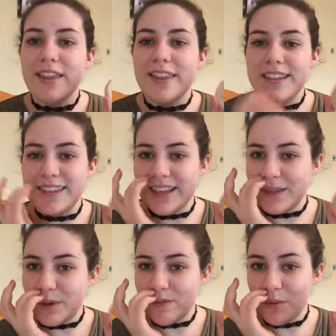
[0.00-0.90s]
This is
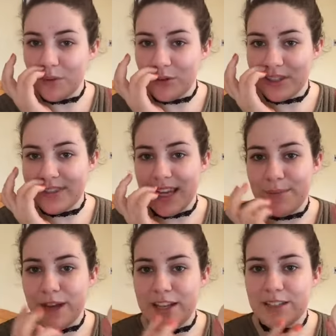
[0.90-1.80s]
my Rimmel Stay
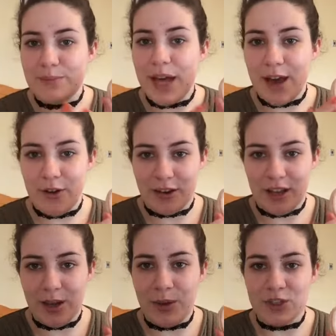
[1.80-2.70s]
Matte
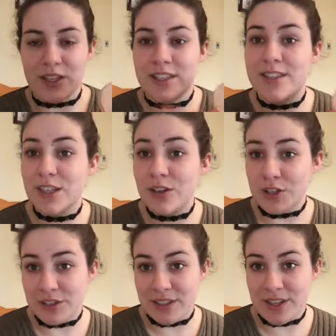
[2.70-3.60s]
powder, which I still
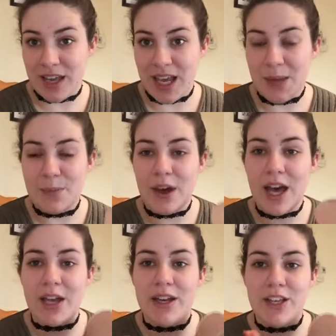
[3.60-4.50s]
use today, but
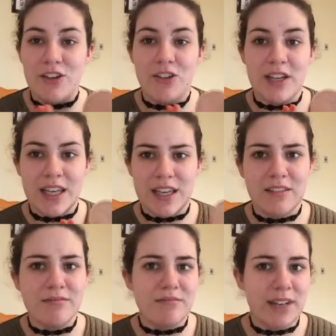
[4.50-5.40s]
I literally
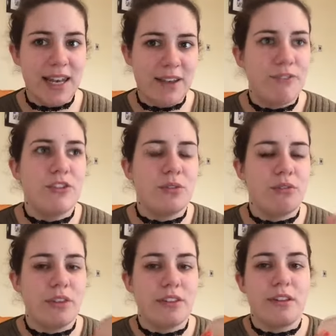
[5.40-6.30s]
lived with
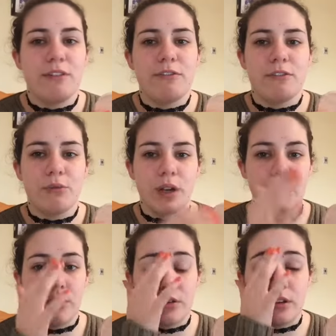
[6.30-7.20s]
this stuff when
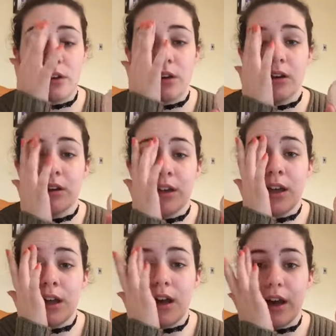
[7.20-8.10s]
I was younger.
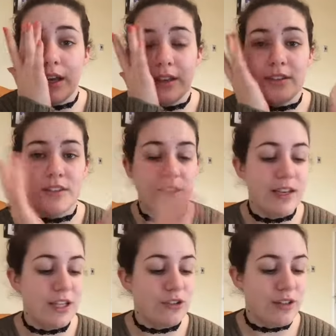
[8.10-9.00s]
I used
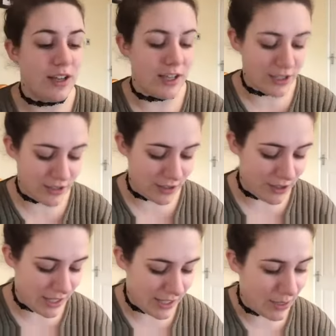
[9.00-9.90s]
to
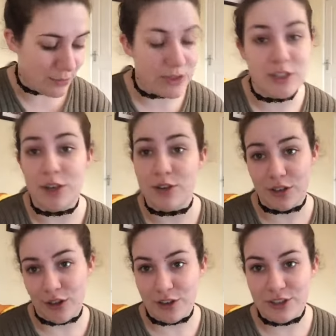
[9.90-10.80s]
think it was so
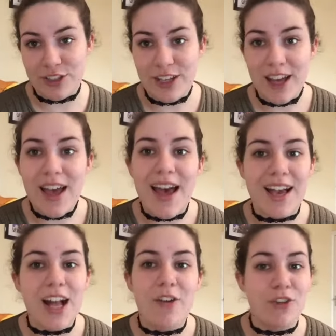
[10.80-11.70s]
good
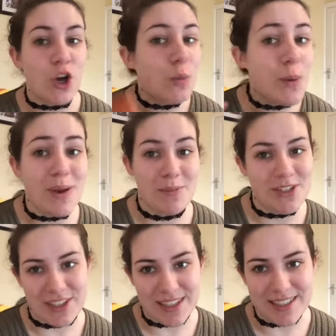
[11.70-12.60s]
at covering all my
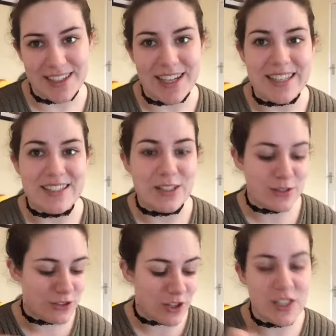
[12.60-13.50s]
blemishes. I used to
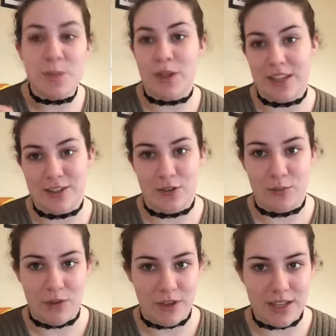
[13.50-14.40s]
just put this on
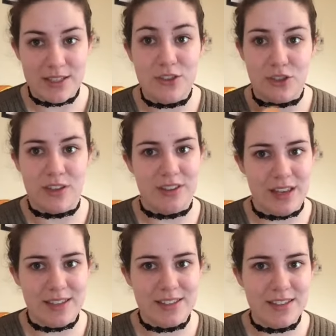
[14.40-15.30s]
my face, just
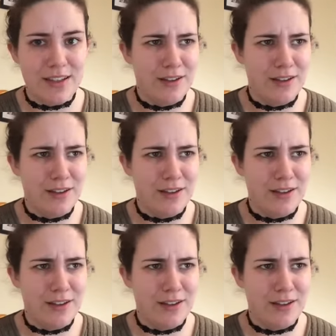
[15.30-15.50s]
this.